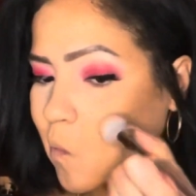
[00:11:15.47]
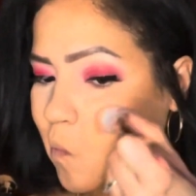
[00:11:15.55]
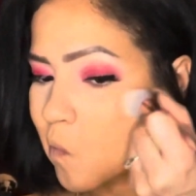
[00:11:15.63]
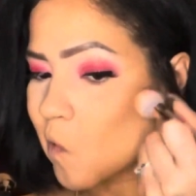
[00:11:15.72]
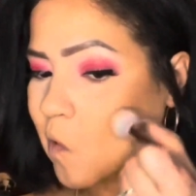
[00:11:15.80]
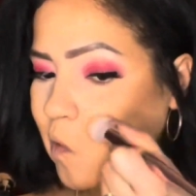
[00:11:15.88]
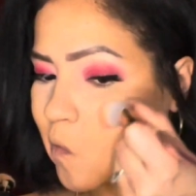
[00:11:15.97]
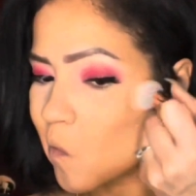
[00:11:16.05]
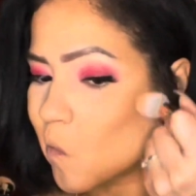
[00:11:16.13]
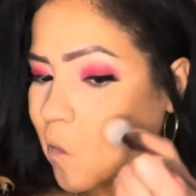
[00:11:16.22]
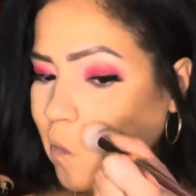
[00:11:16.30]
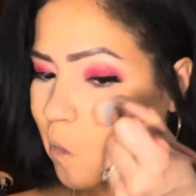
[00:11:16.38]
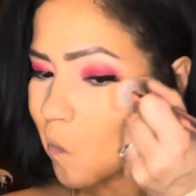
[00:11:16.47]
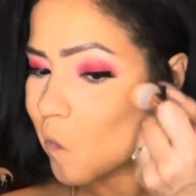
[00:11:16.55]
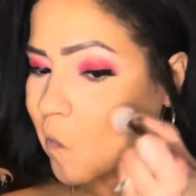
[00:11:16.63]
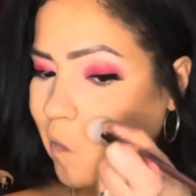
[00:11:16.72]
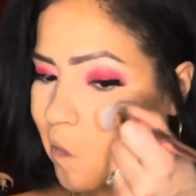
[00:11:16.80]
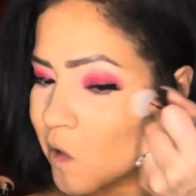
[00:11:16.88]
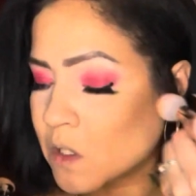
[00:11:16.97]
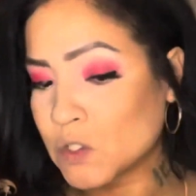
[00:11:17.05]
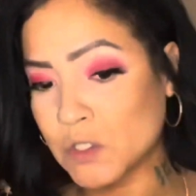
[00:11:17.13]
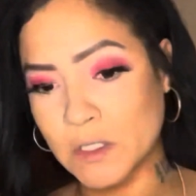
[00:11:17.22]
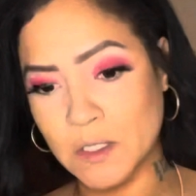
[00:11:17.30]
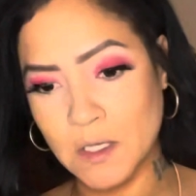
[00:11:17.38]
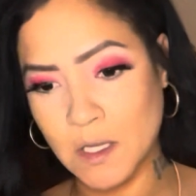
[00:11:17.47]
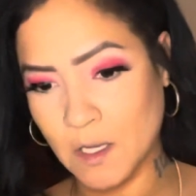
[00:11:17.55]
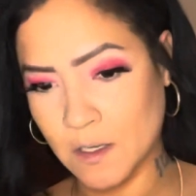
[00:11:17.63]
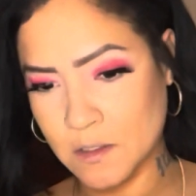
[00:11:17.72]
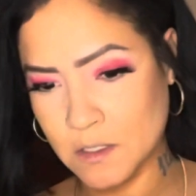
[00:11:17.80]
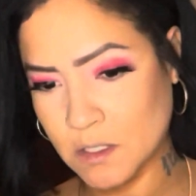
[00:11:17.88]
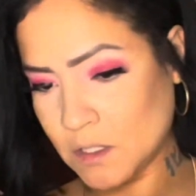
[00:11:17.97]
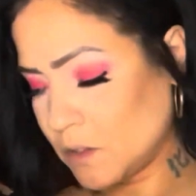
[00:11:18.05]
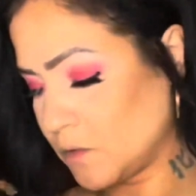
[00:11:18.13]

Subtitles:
put it where she has it.